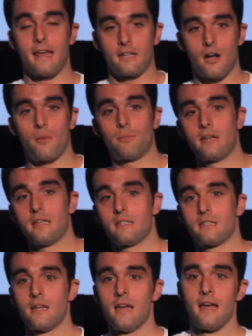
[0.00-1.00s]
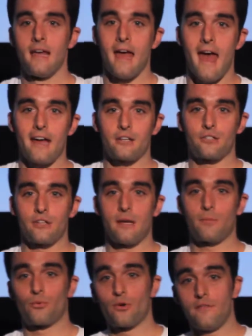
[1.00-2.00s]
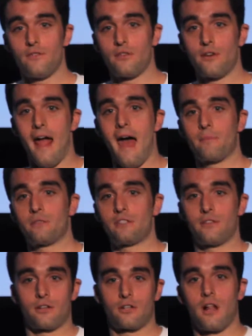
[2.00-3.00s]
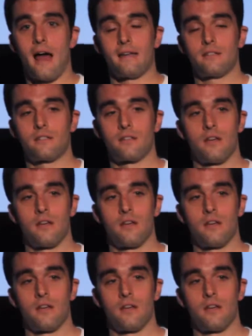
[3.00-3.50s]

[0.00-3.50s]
and companies actually preview their apps to their clients.